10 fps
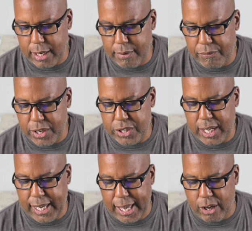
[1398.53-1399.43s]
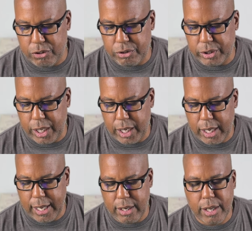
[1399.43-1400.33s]
visiting
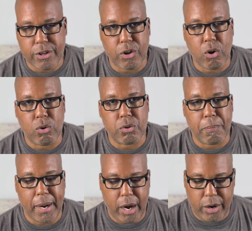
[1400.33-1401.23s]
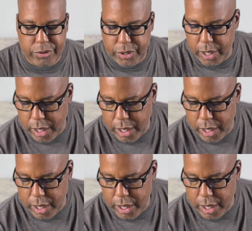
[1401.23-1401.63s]
elderly and your older parents.